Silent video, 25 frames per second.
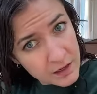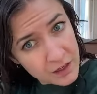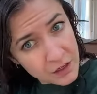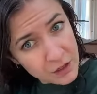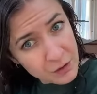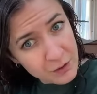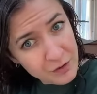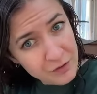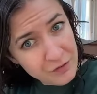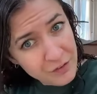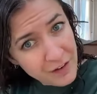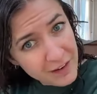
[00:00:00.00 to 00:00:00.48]

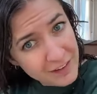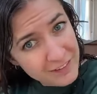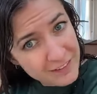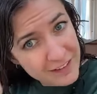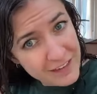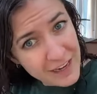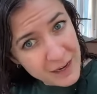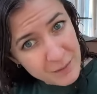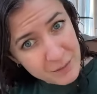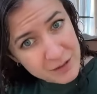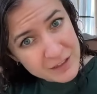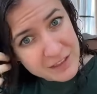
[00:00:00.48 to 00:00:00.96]
You were finally
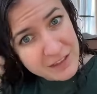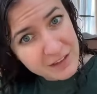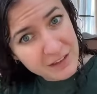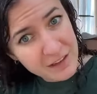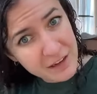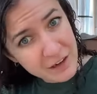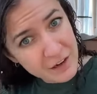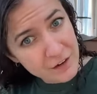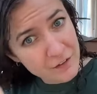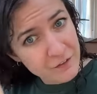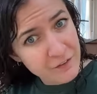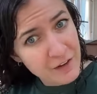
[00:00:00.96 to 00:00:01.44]
able to
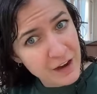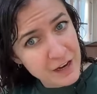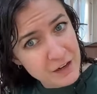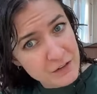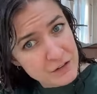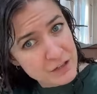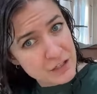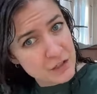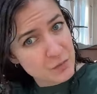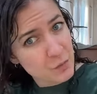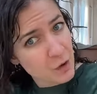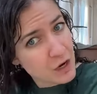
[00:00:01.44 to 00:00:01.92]
clarify. You
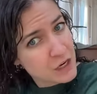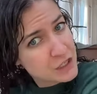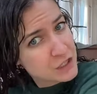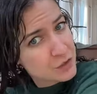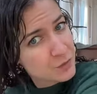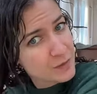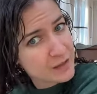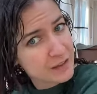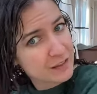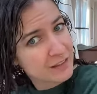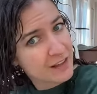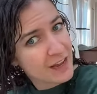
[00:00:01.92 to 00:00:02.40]
just washed
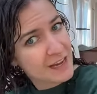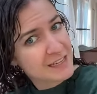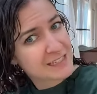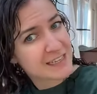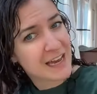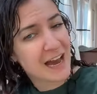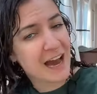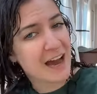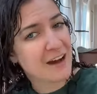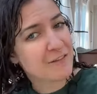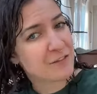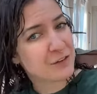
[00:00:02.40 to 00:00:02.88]
with less
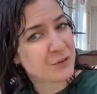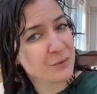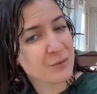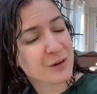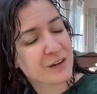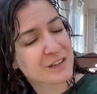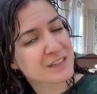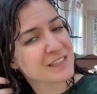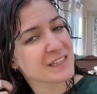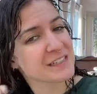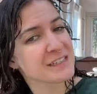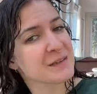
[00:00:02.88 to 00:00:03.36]

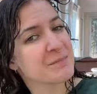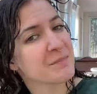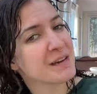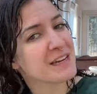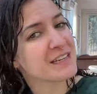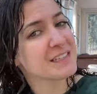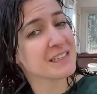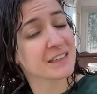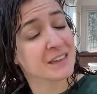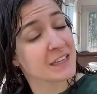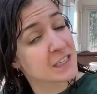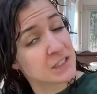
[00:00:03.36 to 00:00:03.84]
afterwards. That's
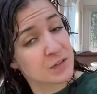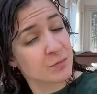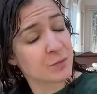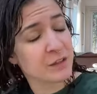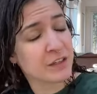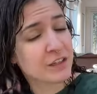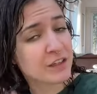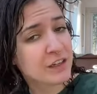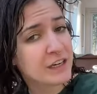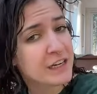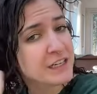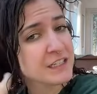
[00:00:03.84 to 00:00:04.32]
amazing. That's a
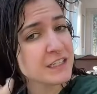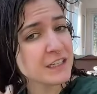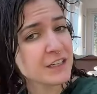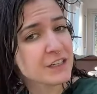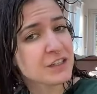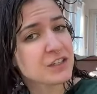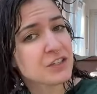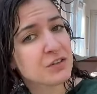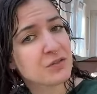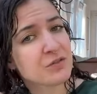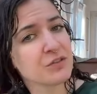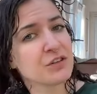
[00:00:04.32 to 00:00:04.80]
really good idea
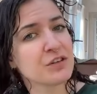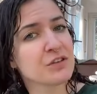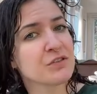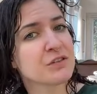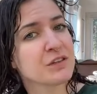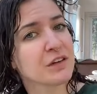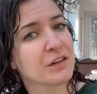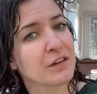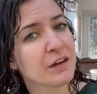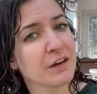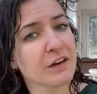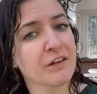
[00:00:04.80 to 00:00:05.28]
too, to use
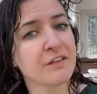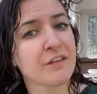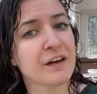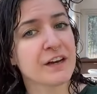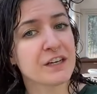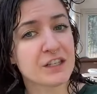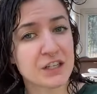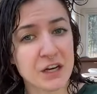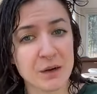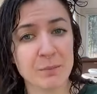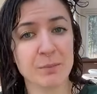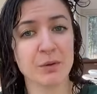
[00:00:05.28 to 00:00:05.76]
a
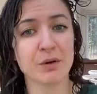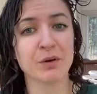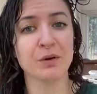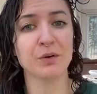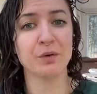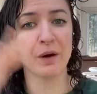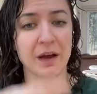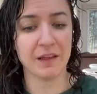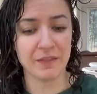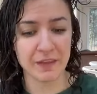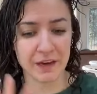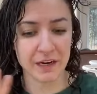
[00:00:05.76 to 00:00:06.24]
clarifying
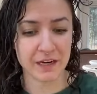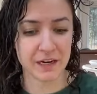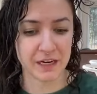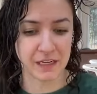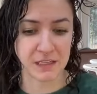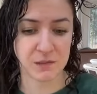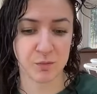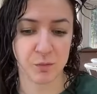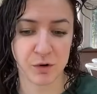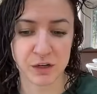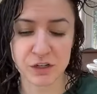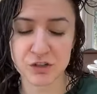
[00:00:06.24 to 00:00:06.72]
shampoo and then a
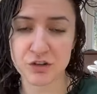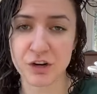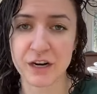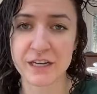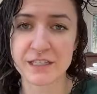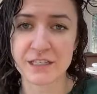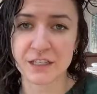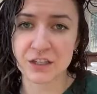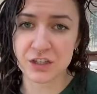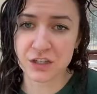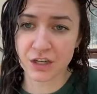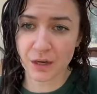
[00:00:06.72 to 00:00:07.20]
nice
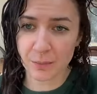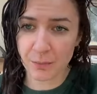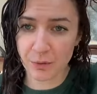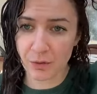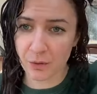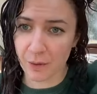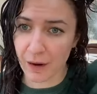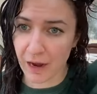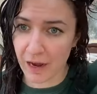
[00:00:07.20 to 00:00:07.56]
moisturizing shampoo